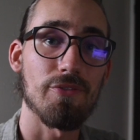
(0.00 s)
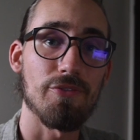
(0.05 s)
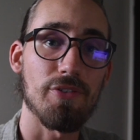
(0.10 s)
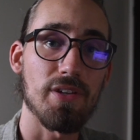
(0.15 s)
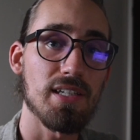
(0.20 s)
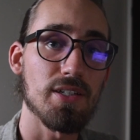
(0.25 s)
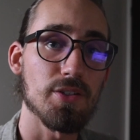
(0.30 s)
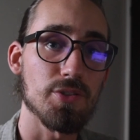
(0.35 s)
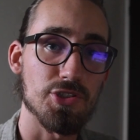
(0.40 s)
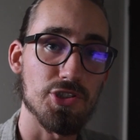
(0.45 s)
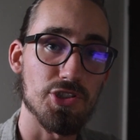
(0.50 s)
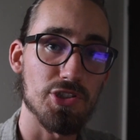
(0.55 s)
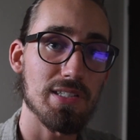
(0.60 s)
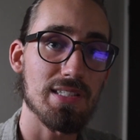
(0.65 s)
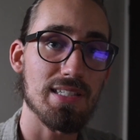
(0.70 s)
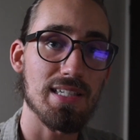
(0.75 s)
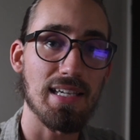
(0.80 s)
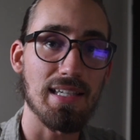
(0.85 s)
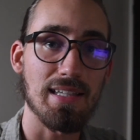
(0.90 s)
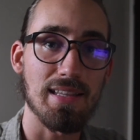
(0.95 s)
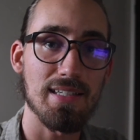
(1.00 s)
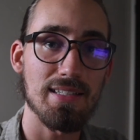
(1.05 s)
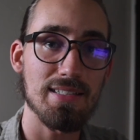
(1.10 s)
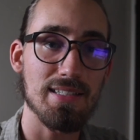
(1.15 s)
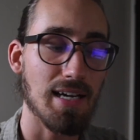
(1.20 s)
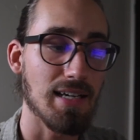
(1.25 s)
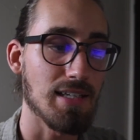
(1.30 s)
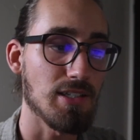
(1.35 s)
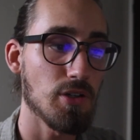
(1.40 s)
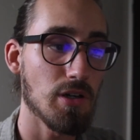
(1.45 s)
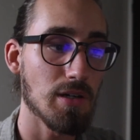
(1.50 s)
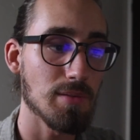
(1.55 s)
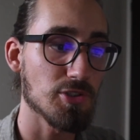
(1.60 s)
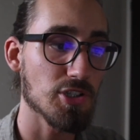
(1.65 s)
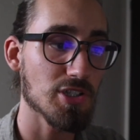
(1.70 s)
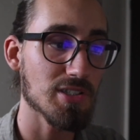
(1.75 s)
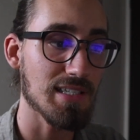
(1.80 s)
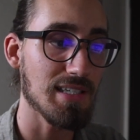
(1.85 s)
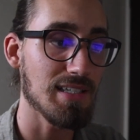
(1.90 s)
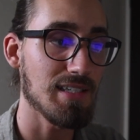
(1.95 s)
videos just like this. I know I'm
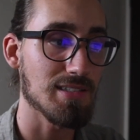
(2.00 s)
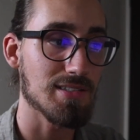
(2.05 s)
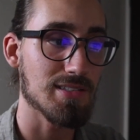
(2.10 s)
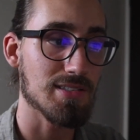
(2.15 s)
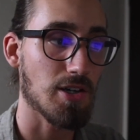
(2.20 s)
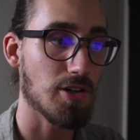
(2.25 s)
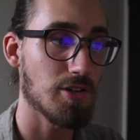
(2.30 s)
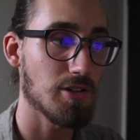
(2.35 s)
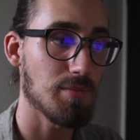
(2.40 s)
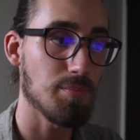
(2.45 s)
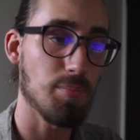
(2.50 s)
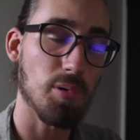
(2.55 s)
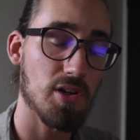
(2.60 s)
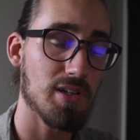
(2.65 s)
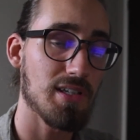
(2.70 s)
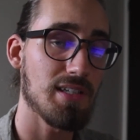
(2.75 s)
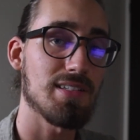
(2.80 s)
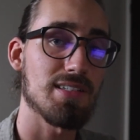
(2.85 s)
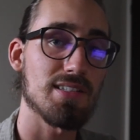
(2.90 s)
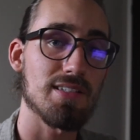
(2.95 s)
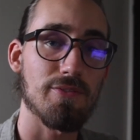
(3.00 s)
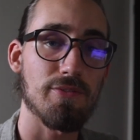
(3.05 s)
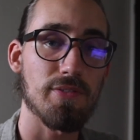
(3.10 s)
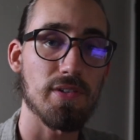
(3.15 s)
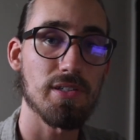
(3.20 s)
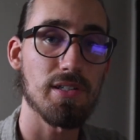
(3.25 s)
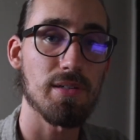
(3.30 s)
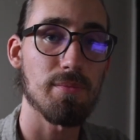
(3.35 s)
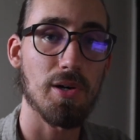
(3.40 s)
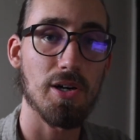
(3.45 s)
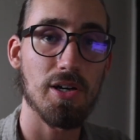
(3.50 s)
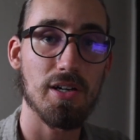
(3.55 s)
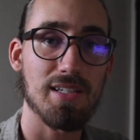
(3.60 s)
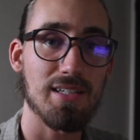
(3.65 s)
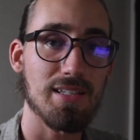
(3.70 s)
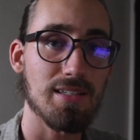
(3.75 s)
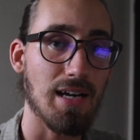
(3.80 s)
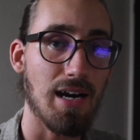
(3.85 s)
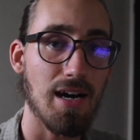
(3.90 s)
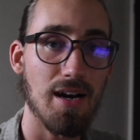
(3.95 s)
just getting started putting this affiliate
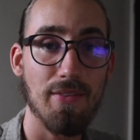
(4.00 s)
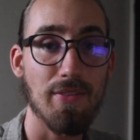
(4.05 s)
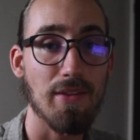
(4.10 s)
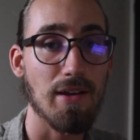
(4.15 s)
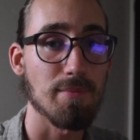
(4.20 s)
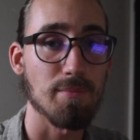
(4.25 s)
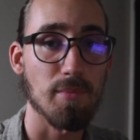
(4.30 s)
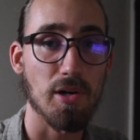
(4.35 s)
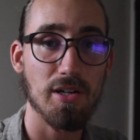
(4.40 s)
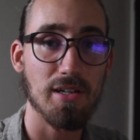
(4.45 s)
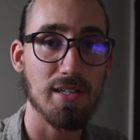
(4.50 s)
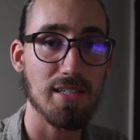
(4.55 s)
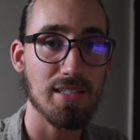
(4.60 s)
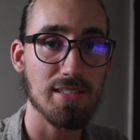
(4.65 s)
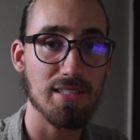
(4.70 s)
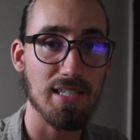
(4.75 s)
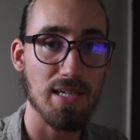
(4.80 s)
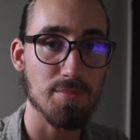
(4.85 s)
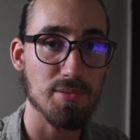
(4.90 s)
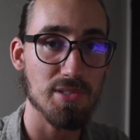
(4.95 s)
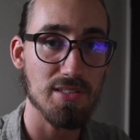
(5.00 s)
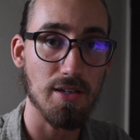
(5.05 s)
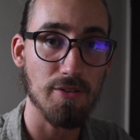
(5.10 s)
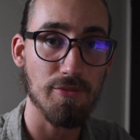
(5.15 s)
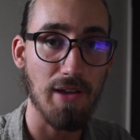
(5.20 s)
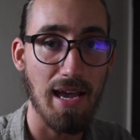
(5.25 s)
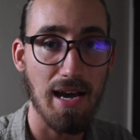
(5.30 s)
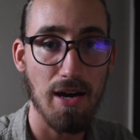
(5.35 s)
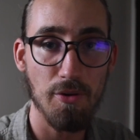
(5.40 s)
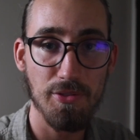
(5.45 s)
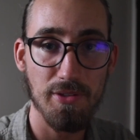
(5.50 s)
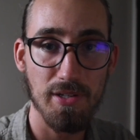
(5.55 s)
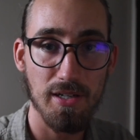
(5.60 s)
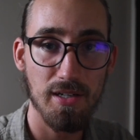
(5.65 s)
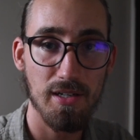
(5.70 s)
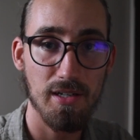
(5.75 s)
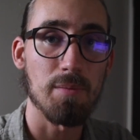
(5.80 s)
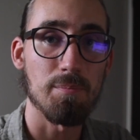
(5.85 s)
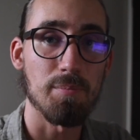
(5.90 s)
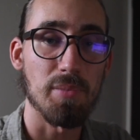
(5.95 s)
marketing, online marketing type stuff out
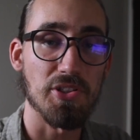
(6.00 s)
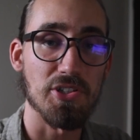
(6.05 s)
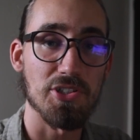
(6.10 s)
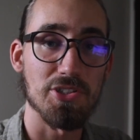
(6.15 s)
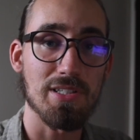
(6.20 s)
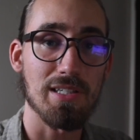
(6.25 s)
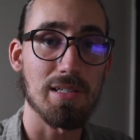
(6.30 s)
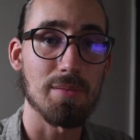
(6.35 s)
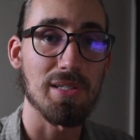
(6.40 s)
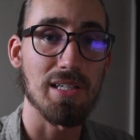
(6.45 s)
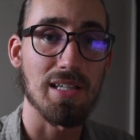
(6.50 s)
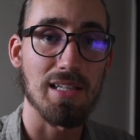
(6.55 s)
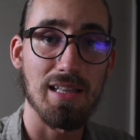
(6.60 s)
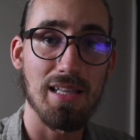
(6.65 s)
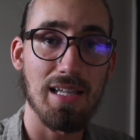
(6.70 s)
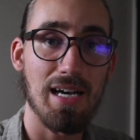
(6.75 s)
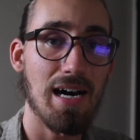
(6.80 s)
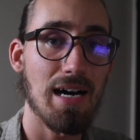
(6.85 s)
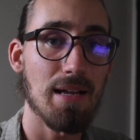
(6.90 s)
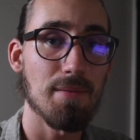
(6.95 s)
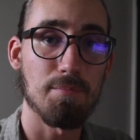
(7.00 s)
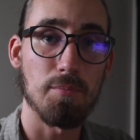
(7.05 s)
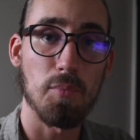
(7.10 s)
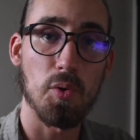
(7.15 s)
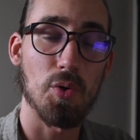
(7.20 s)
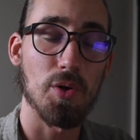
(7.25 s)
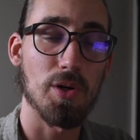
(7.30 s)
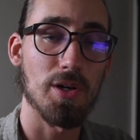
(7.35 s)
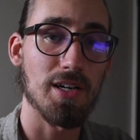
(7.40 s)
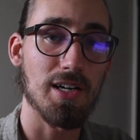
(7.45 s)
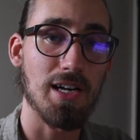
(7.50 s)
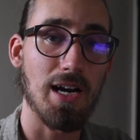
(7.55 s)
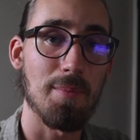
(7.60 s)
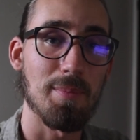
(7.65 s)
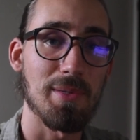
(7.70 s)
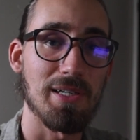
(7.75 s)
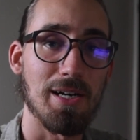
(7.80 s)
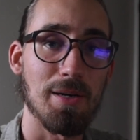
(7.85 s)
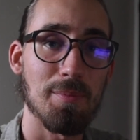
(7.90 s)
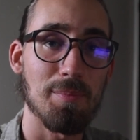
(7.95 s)
there, but there's going to be a lot more
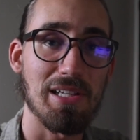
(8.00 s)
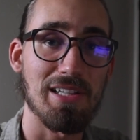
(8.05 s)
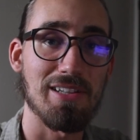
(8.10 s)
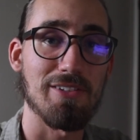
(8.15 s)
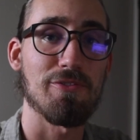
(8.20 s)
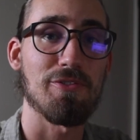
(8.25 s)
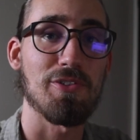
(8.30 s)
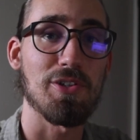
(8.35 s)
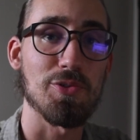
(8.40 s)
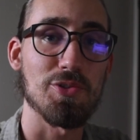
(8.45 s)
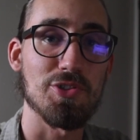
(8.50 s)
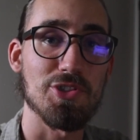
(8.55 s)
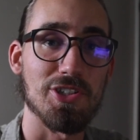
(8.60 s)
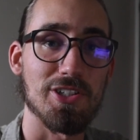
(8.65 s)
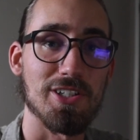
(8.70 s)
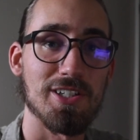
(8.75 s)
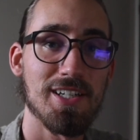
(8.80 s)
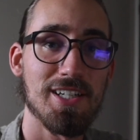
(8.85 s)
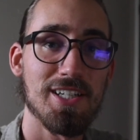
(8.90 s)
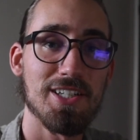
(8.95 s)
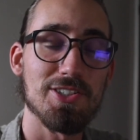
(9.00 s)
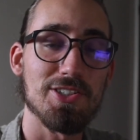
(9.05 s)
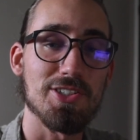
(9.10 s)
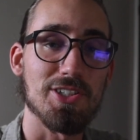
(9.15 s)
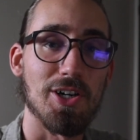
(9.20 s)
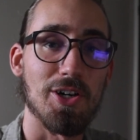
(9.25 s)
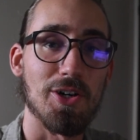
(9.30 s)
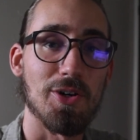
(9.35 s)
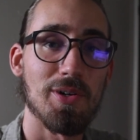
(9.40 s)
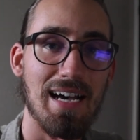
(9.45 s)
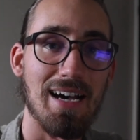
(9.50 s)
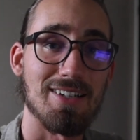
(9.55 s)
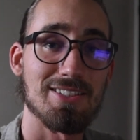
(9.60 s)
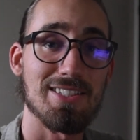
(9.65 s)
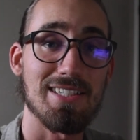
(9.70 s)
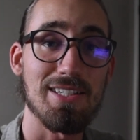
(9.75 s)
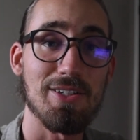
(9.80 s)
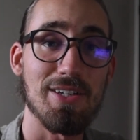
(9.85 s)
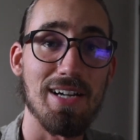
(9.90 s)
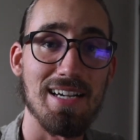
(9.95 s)
coming up in the future. So I'll
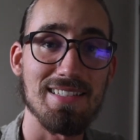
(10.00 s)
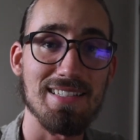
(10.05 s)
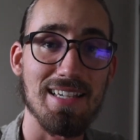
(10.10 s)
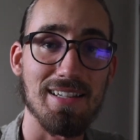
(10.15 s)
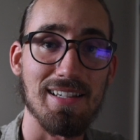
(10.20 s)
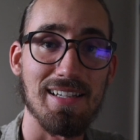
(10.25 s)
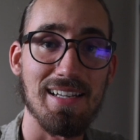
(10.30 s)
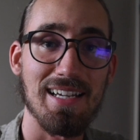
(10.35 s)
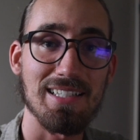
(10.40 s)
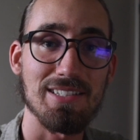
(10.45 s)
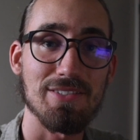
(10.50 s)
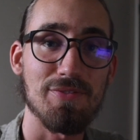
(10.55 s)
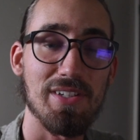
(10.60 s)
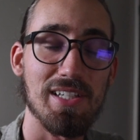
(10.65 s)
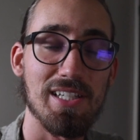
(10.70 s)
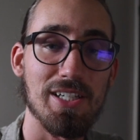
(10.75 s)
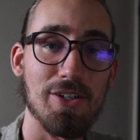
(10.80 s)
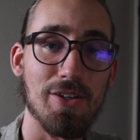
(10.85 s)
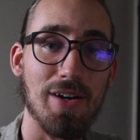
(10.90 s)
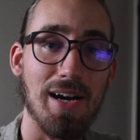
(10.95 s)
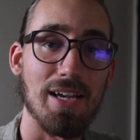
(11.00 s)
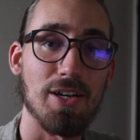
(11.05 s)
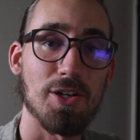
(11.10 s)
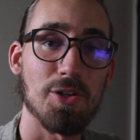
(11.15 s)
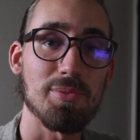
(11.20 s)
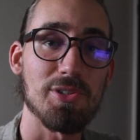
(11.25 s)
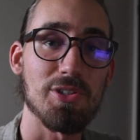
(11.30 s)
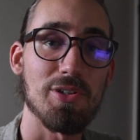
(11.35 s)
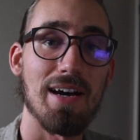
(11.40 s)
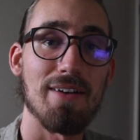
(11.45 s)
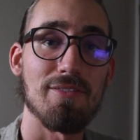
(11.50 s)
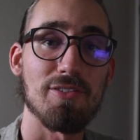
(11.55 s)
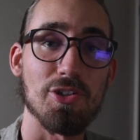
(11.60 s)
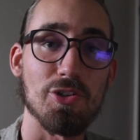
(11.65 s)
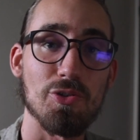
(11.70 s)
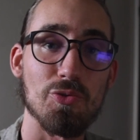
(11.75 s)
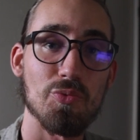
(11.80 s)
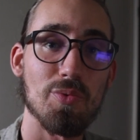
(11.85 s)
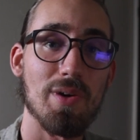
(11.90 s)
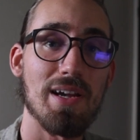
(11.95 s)
see you guys on the next video. I hope you have a
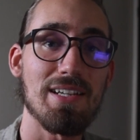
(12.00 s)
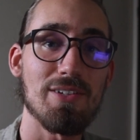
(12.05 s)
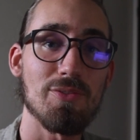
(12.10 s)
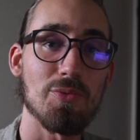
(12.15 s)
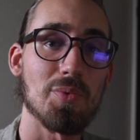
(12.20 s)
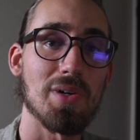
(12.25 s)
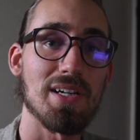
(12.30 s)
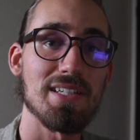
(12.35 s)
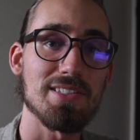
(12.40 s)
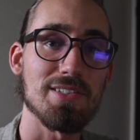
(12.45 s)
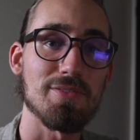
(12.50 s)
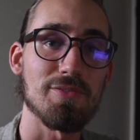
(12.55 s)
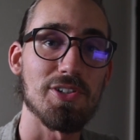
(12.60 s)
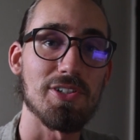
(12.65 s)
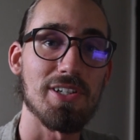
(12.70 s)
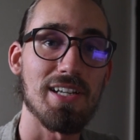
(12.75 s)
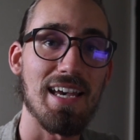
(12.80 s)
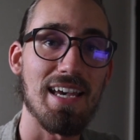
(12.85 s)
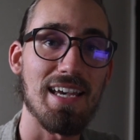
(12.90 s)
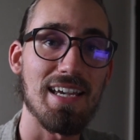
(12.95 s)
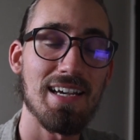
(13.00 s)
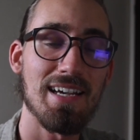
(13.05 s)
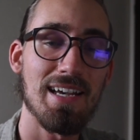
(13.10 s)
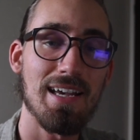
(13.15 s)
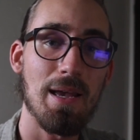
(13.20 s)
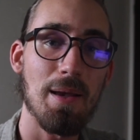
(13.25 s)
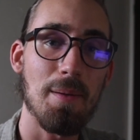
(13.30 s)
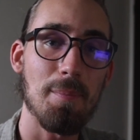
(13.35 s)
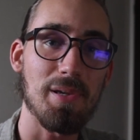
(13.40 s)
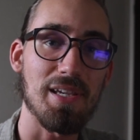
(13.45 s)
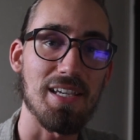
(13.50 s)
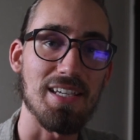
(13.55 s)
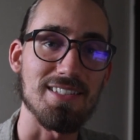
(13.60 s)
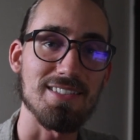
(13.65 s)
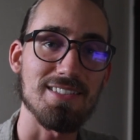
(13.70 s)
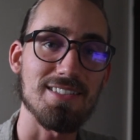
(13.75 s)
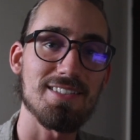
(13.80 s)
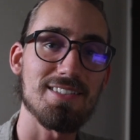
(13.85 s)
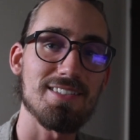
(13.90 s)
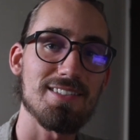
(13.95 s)
great rest of your day.
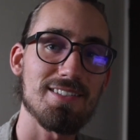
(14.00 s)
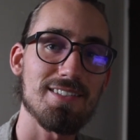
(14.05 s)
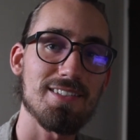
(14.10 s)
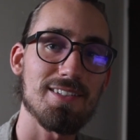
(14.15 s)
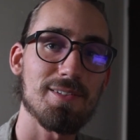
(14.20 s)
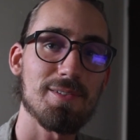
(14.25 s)
Peace.